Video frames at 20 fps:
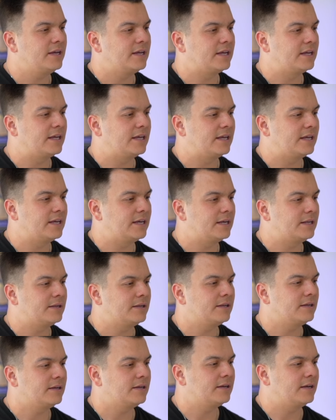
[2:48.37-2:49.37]
And
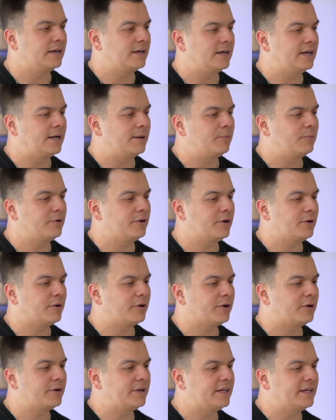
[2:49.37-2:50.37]
we are
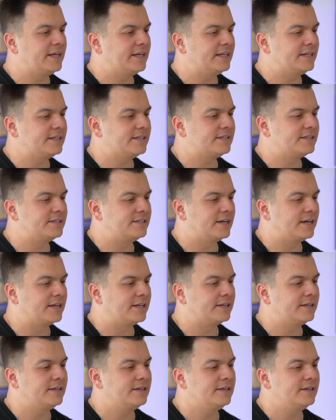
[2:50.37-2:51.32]
going to hit done.